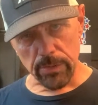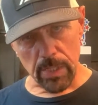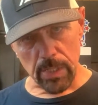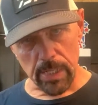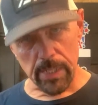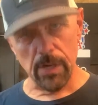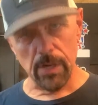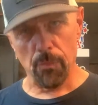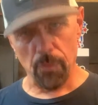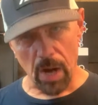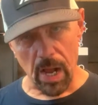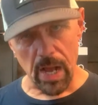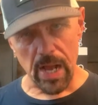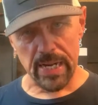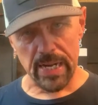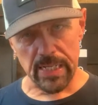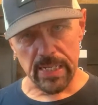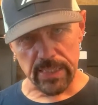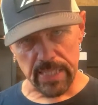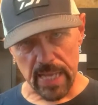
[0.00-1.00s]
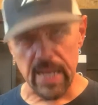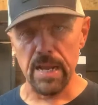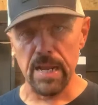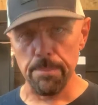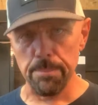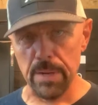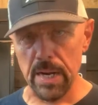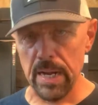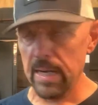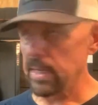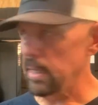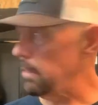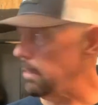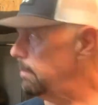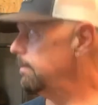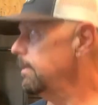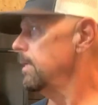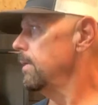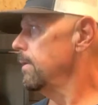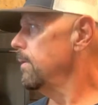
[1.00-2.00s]
on your rod? Is that it, Brandon?
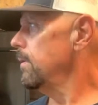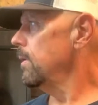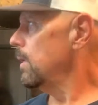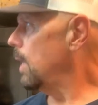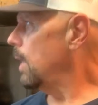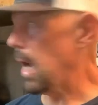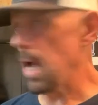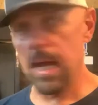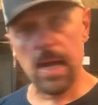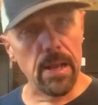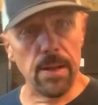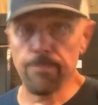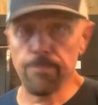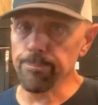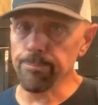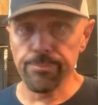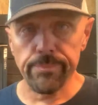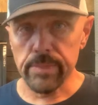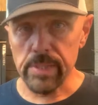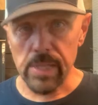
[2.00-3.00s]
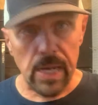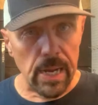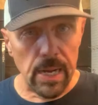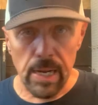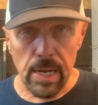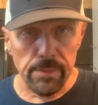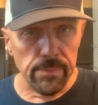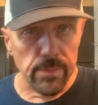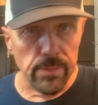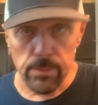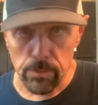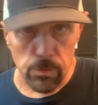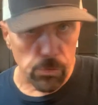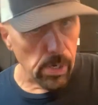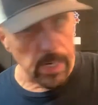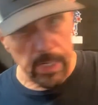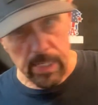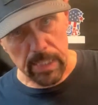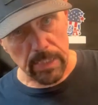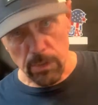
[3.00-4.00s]
The
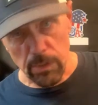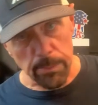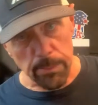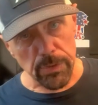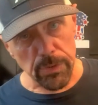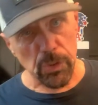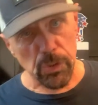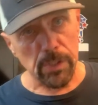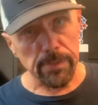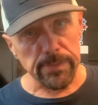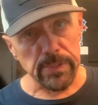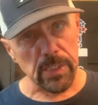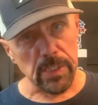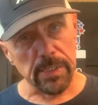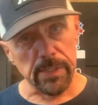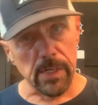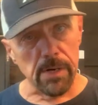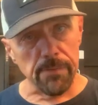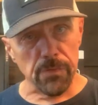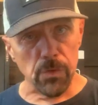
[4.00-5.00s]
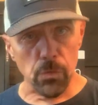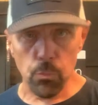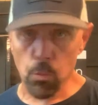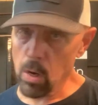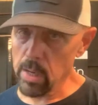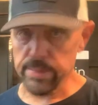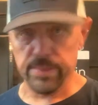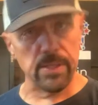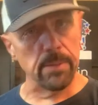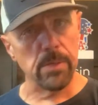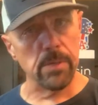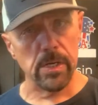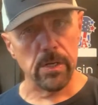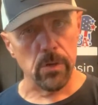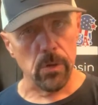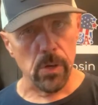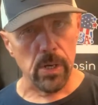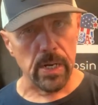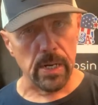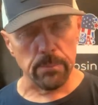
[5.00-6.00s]
great customer service on there. If you want them to
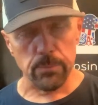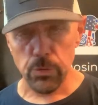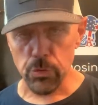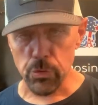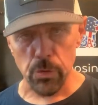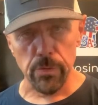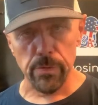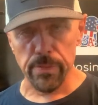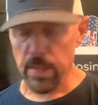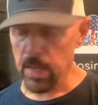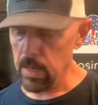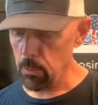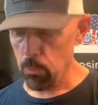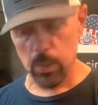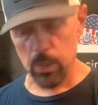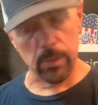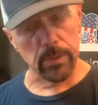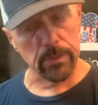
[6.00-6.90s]
do it, I'm sure they will